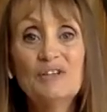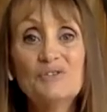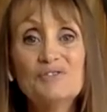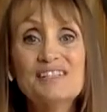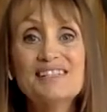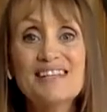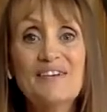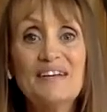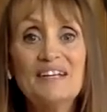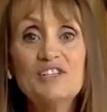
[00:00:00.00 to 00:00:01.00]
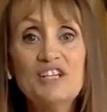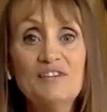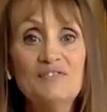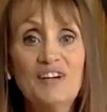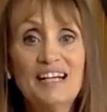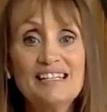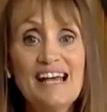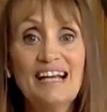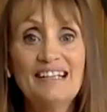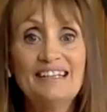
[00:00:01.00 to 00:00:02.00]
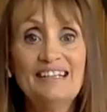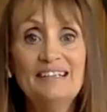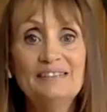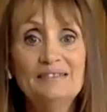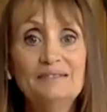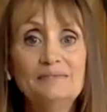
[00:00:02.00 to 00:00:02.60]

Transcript: increases our energy and vitality.